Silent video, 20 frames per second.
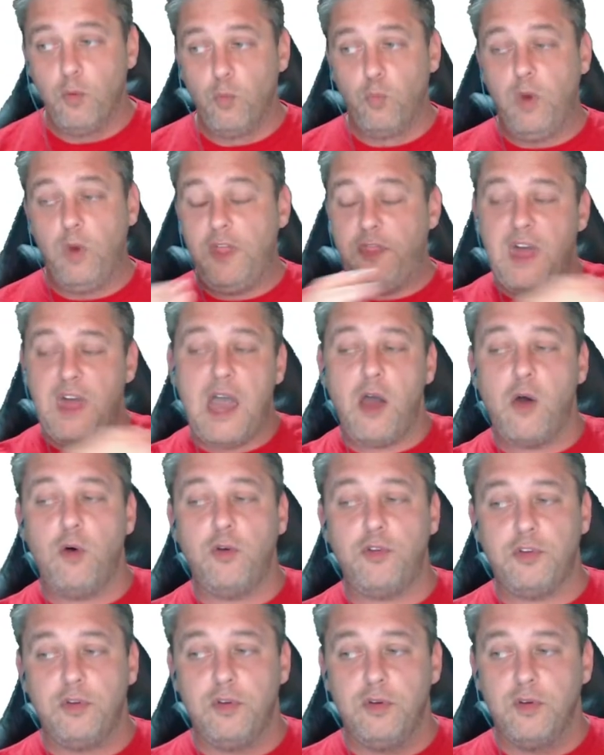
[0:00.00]

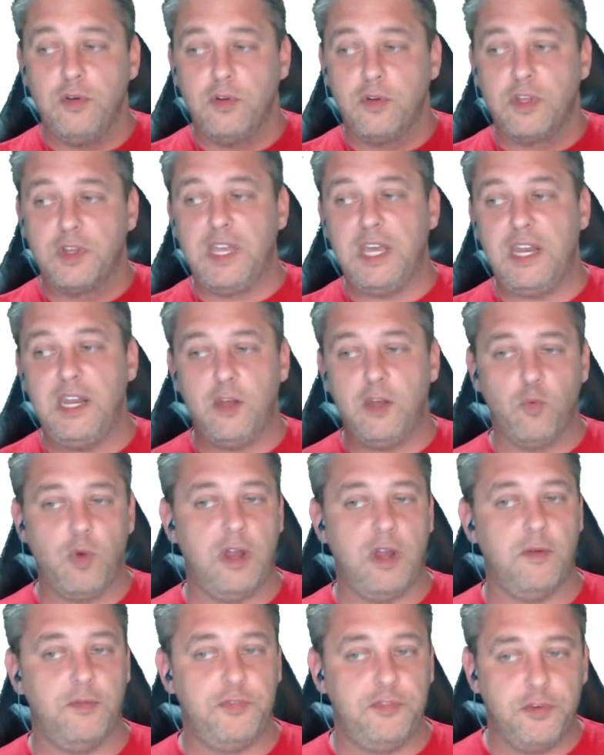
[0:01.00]
without getting
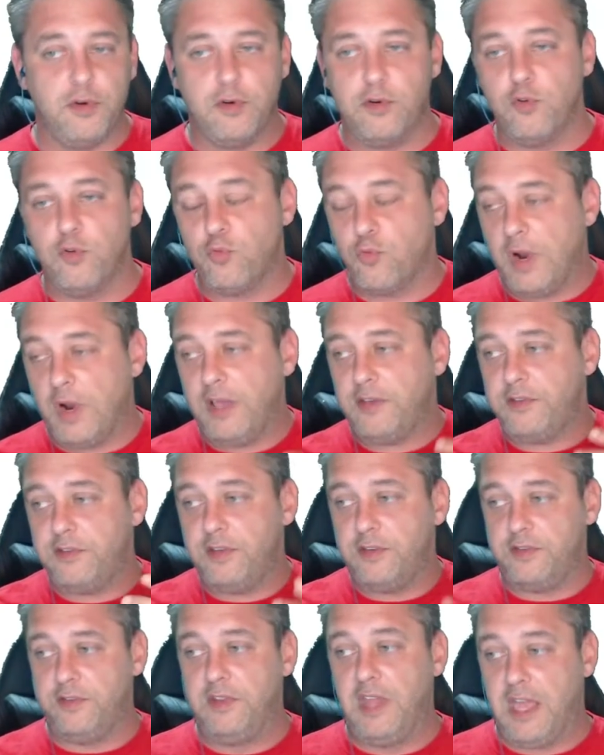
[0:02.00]
rid of certain
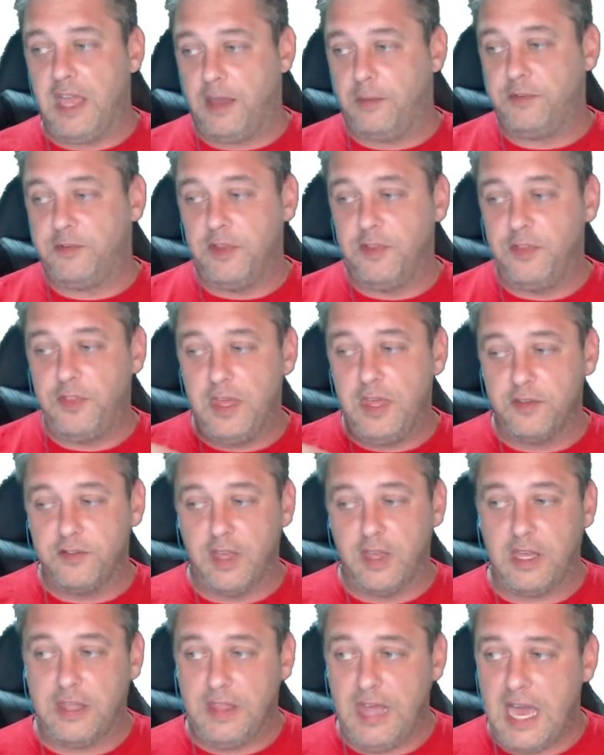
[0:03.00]
racist names and things
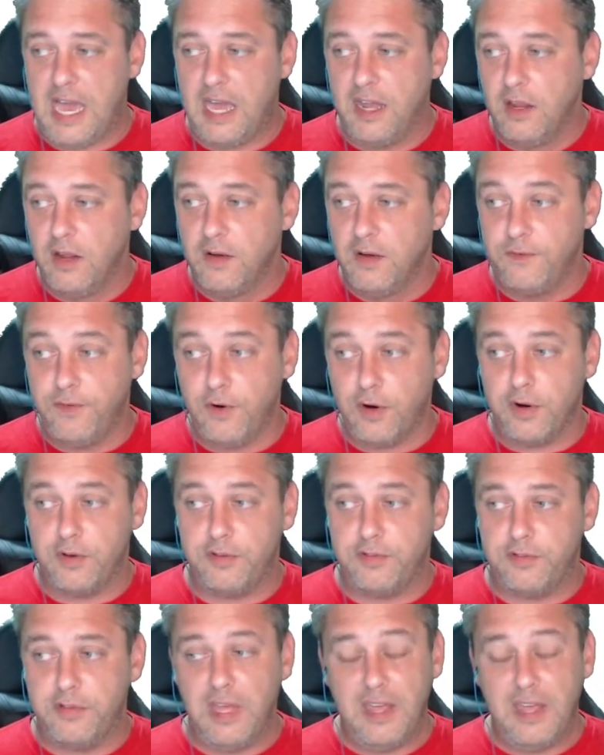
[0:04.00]
like that first.